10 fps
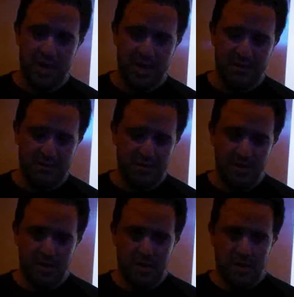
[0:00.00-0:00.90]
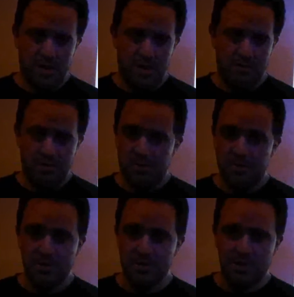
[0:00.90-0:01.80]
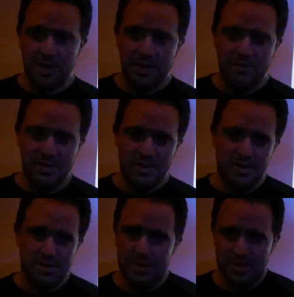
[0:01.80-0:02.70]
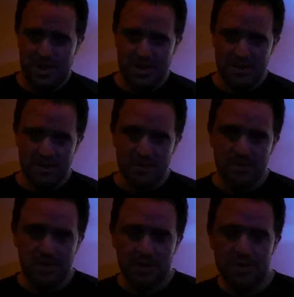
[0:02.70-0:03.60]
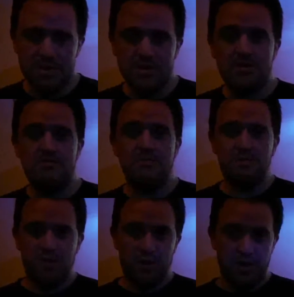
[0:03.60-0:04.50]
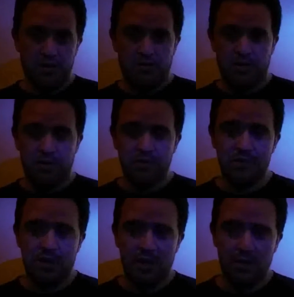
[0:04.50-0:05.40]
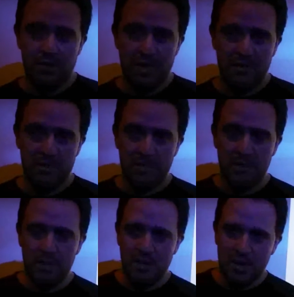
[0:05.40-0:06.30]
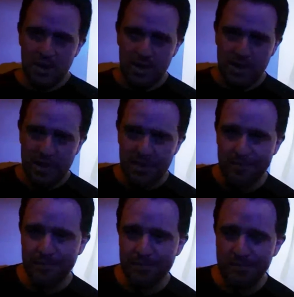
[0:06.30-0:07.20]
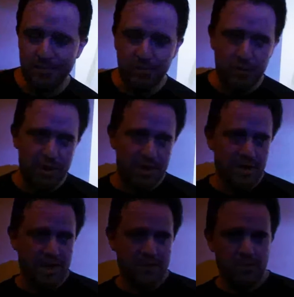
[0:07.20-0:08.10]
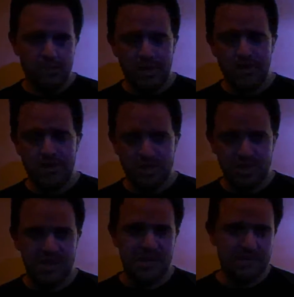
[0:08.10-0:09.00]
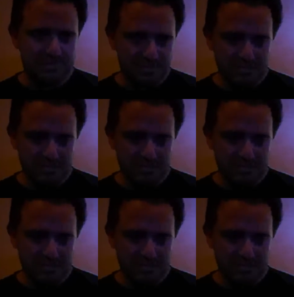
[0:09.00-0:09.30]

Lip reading: life, but her personal life is a disaster. It's just falling apart all around her, and I really like the way that she